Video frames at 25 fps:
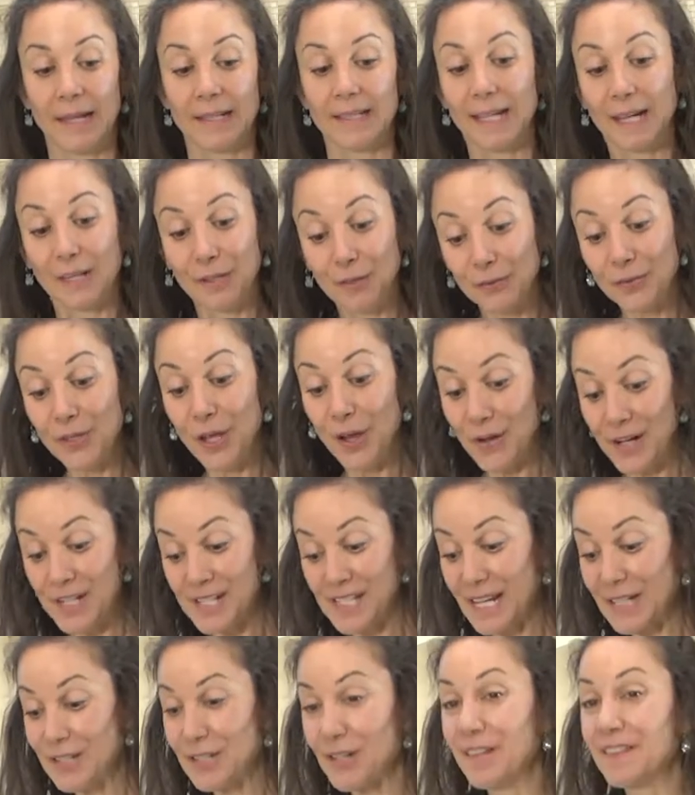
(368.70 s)
Now you'll notice
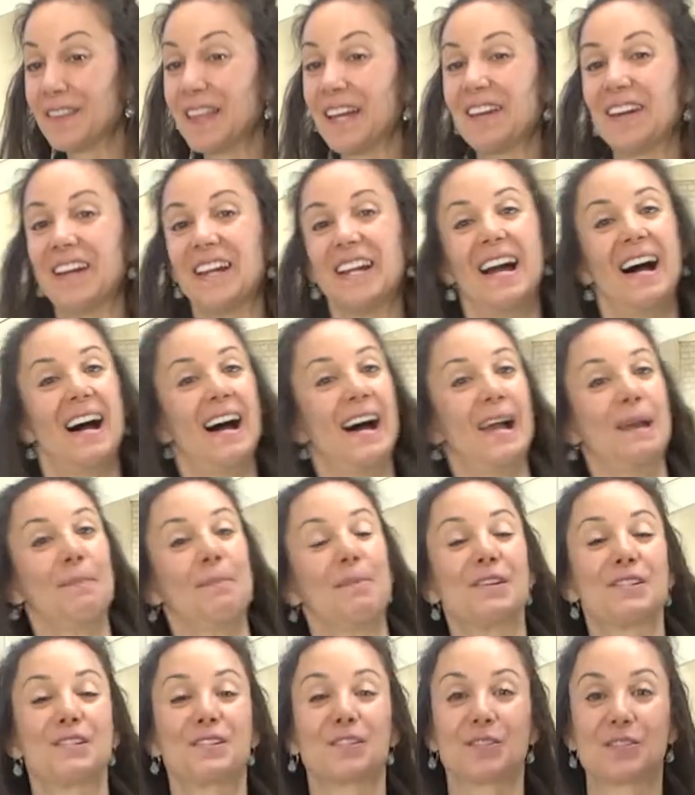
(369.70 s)
I turned that on high
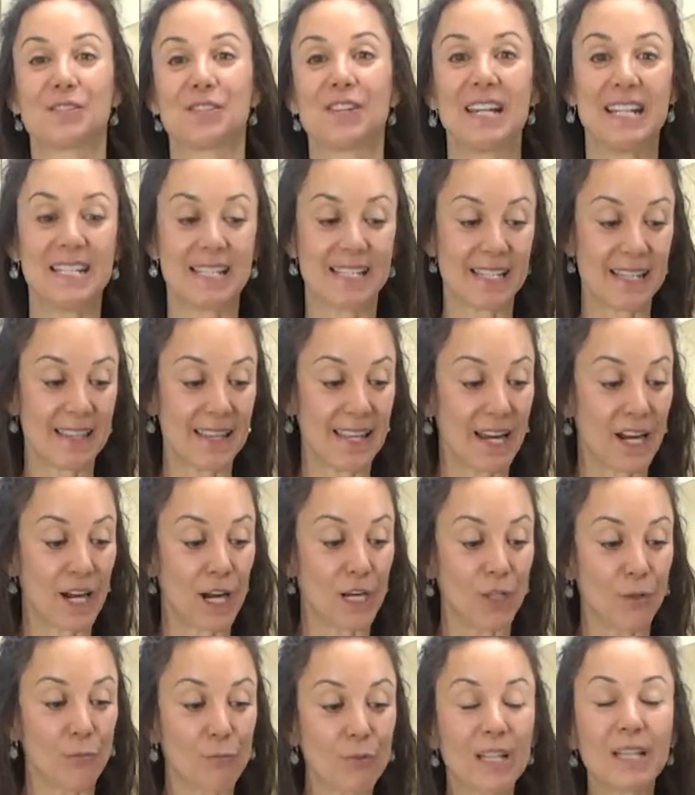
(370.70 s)
because there's greens in there,
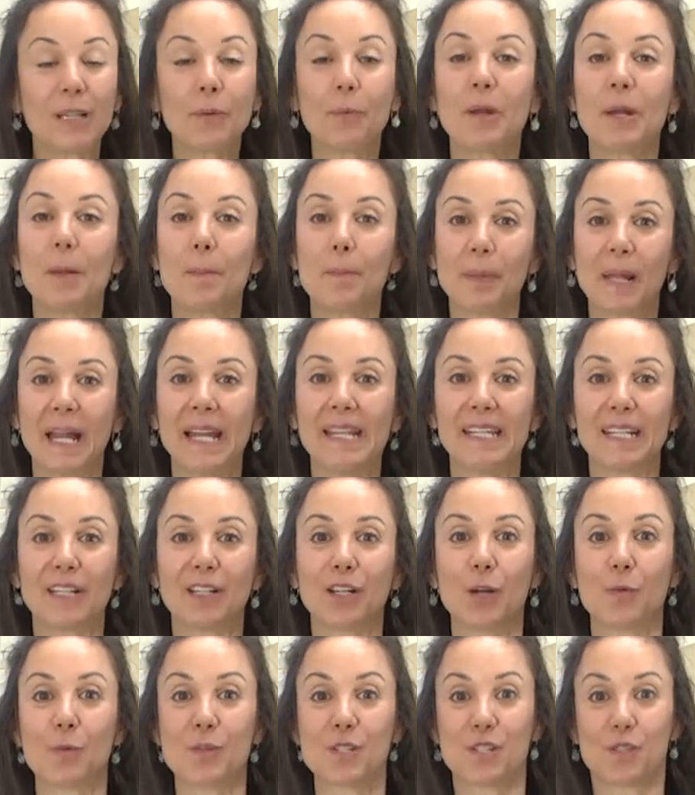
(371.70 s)
and you really want to blend it
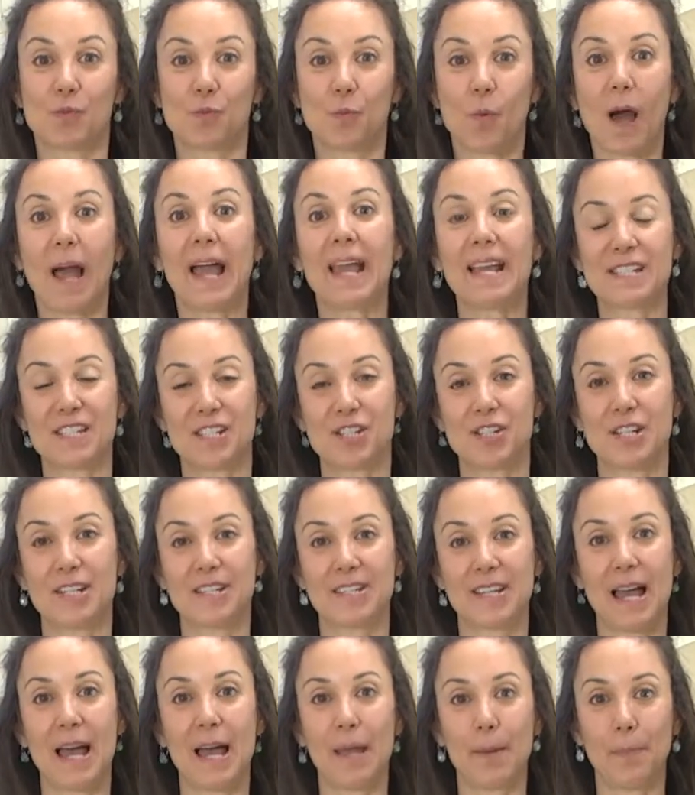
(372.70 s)
good, which is why I
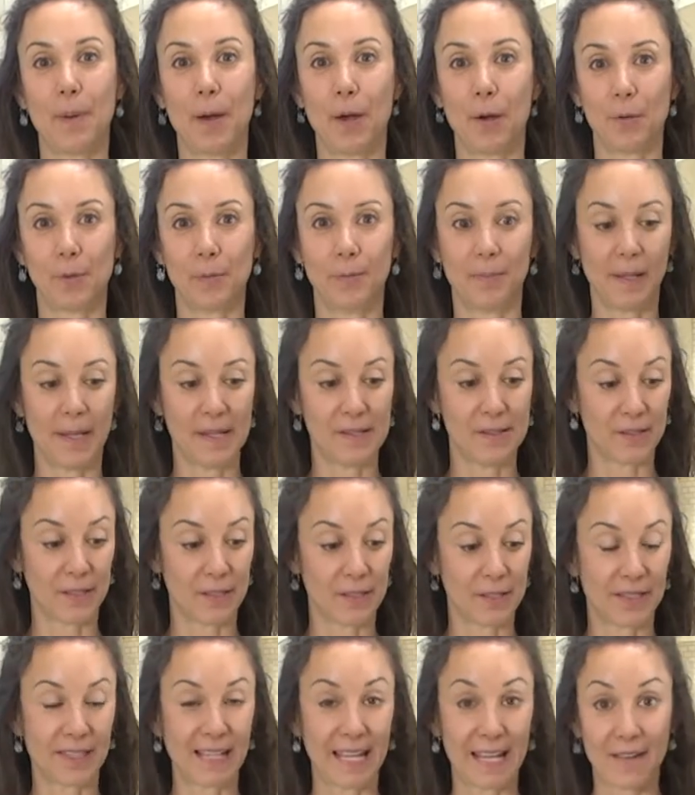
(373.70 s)
suggest a high-powered
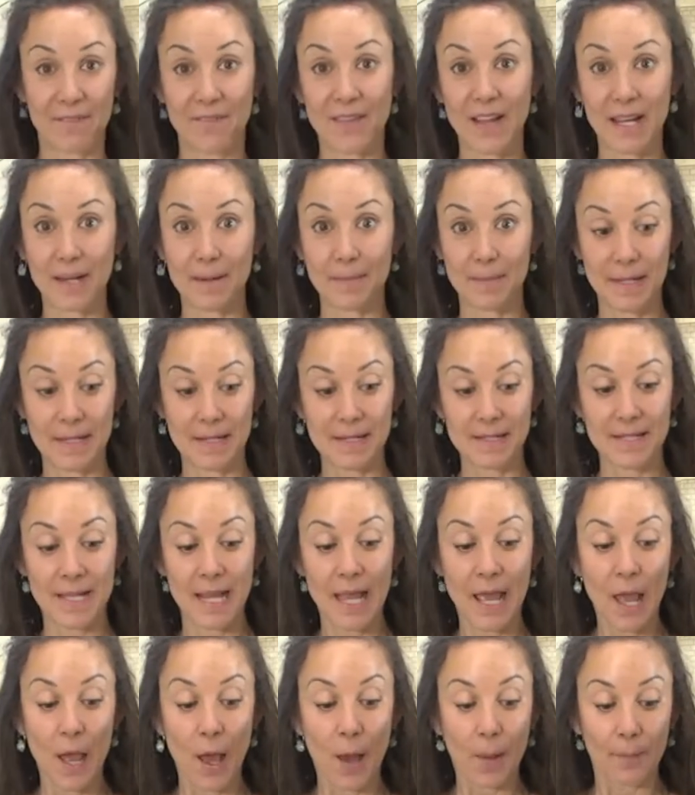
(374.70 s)
blender like a Vitamix,
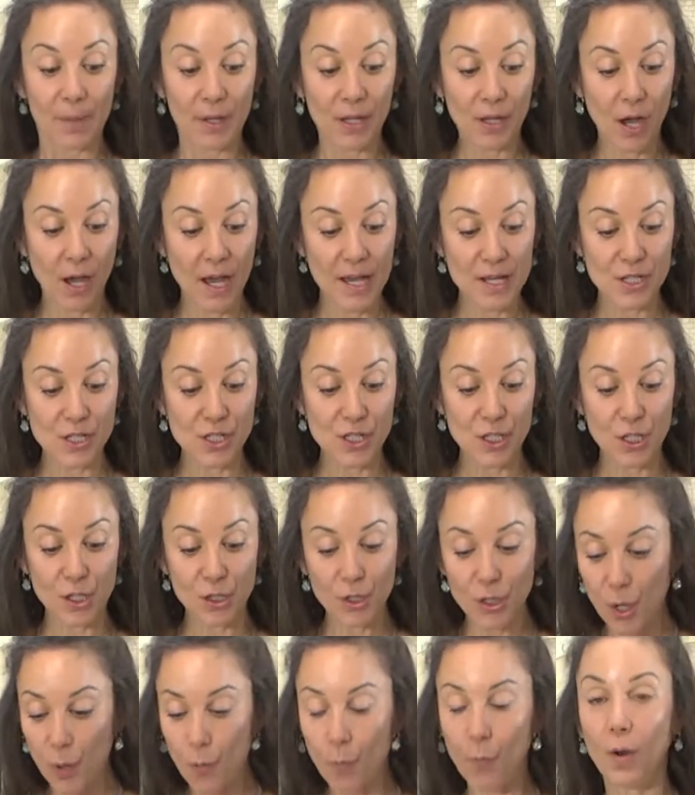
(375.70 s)
because you
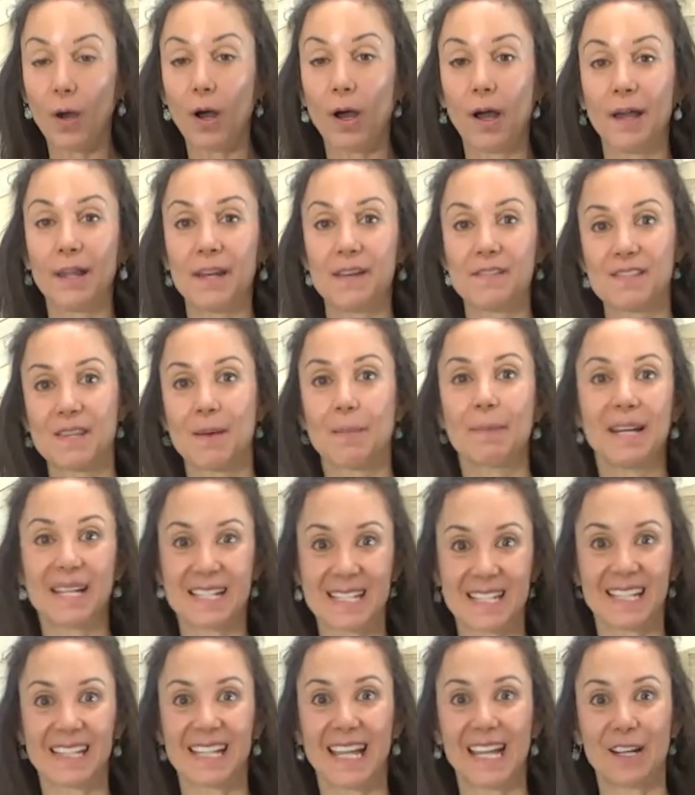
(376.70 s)
don't want, if somebody
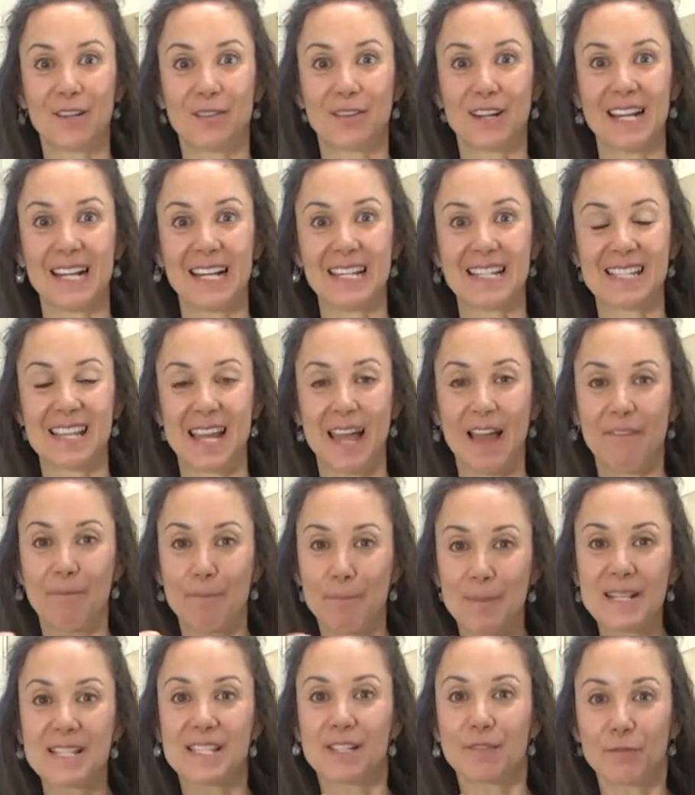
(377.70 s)
doesn't like greens, to have
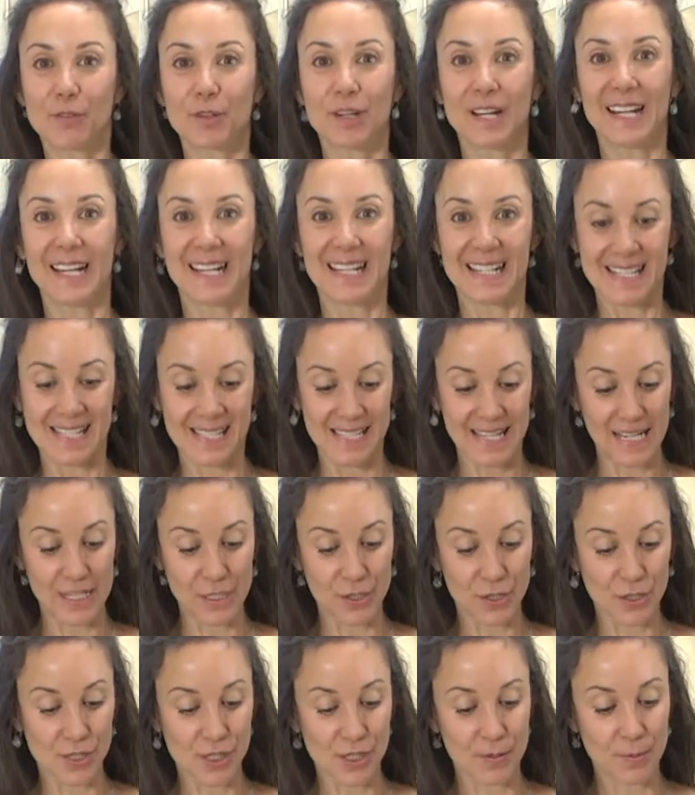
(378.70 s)
bits of greens in
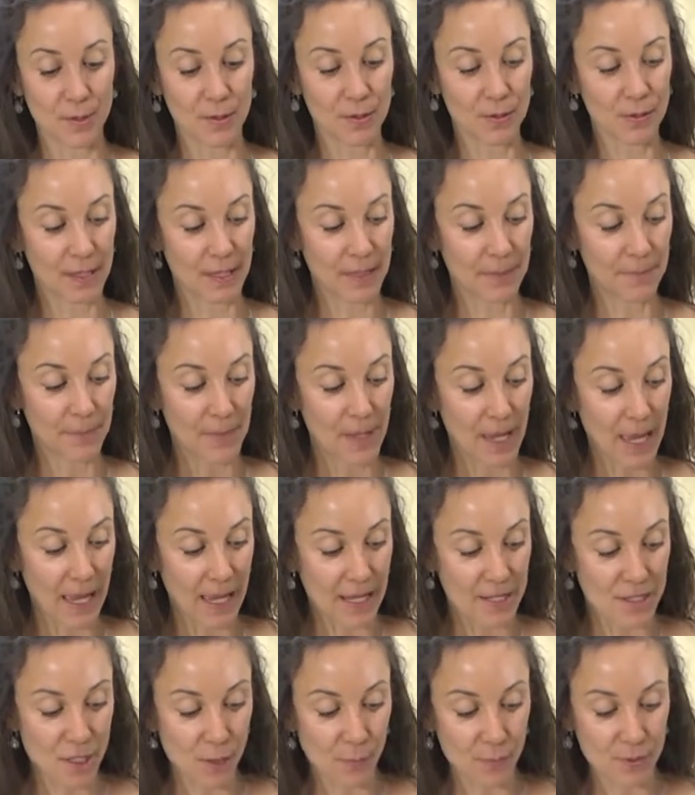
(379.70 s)
your smoothie.
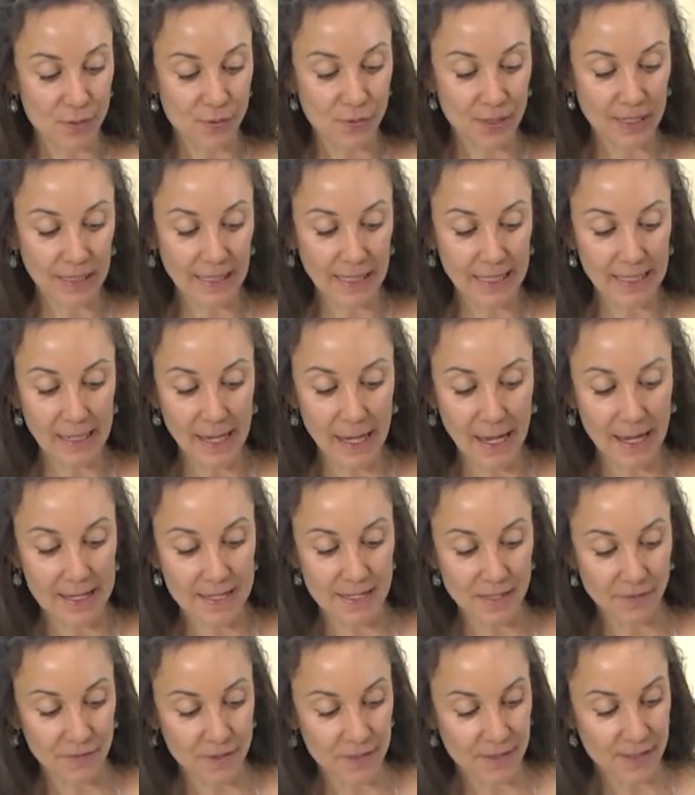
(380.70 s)
And so it's really
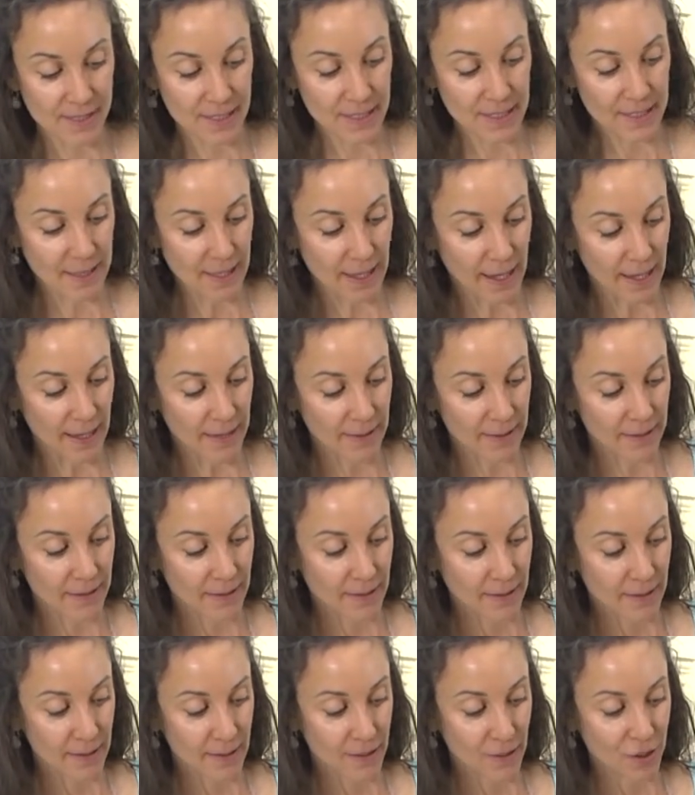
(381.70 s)
nice if you see that,
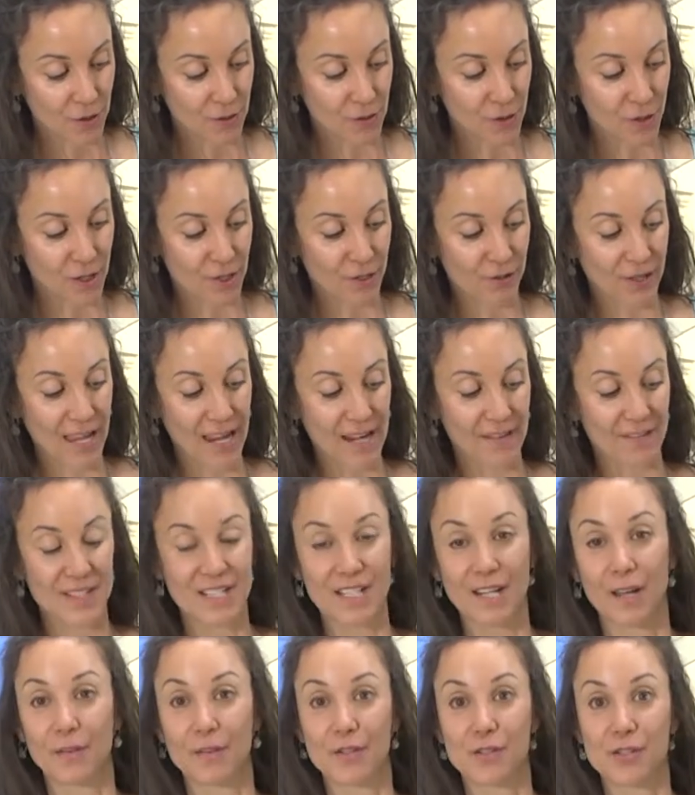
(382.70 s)
you can't even
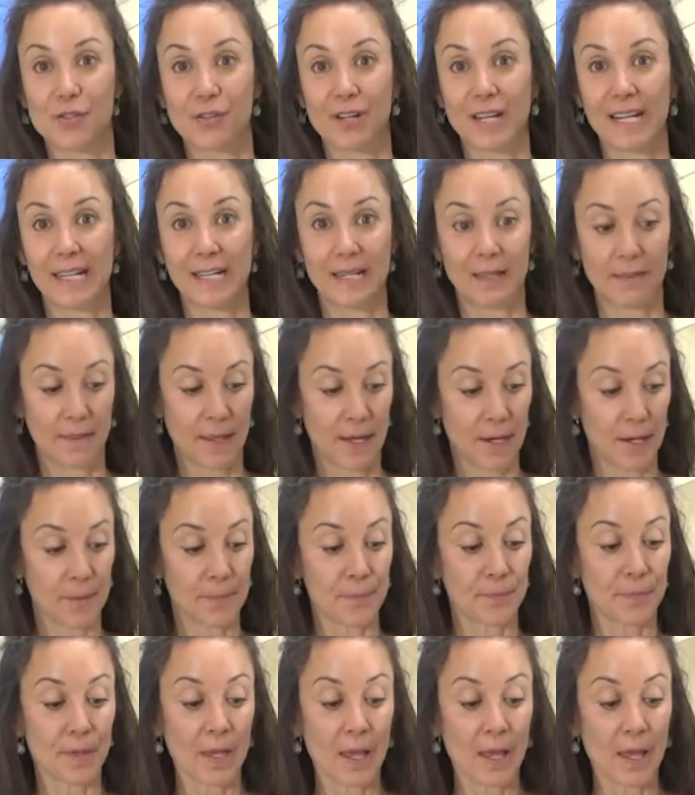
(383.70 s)
tell there's green in there.